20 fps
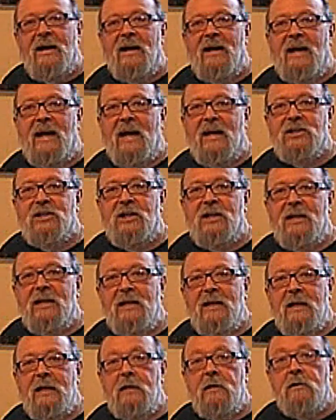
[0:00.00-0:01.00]
I actually
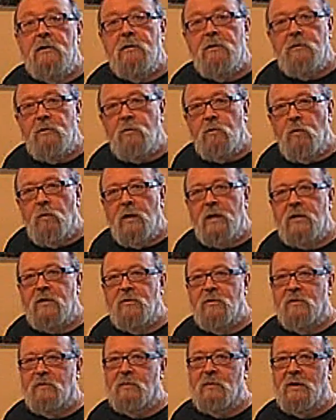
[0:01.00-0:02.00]
need quick
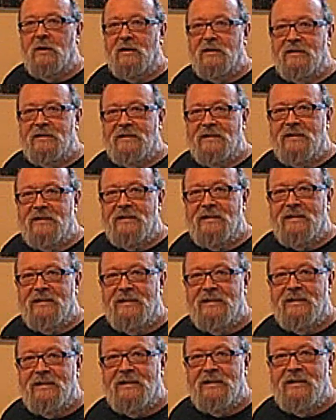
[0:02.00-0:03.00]
cooked pasta,
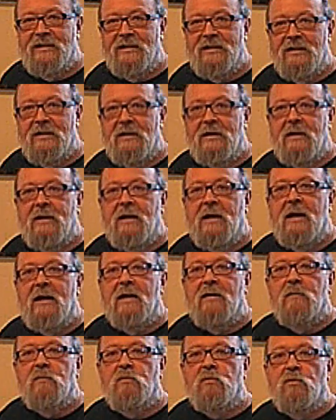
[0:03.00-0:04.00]

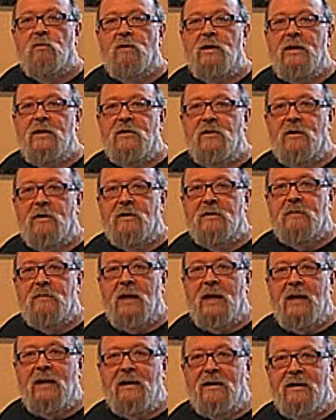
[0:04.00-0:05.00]
pre-cooked
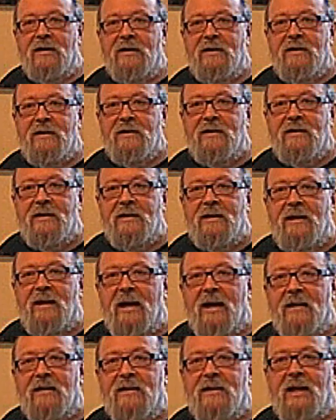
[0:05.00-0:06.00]
bacon,
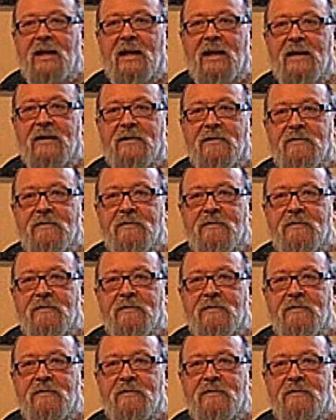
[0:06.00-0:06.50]
and an egg.